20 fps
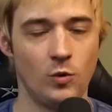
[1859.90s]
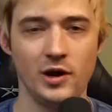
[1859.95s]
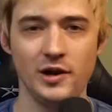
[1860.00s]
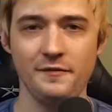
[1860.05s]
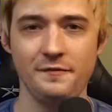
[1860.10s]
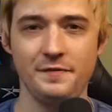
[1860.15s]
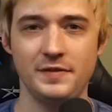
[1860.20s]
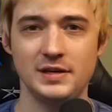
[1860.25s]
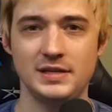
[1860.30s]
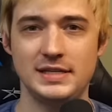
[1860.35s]
What
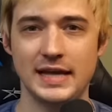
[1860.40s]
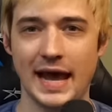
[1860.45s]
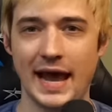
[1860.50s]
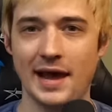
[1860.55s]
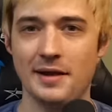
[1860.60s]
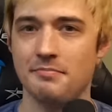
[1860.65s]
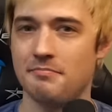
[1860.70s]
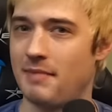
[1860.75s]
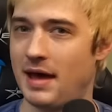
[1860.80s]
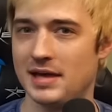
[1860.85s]
if the
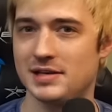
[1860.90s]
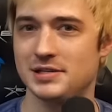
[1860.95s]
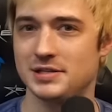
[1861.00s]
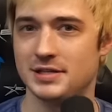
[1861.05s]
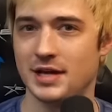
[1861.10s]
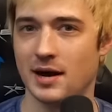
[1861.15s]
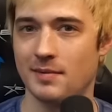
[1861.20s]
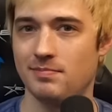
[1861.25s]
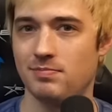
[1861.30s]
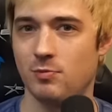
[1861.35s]
dad
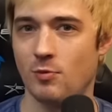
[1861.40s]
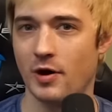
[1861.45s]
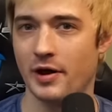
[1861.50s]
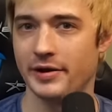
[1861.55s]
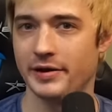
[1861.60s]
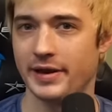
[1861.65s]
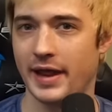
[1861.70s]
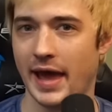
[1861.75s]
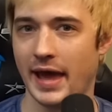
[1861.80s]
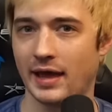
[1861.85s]
messed up
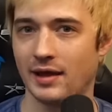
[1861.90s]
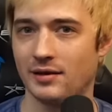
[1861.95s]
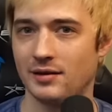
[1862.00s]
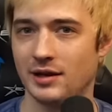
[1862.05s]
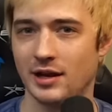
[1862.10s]
one day?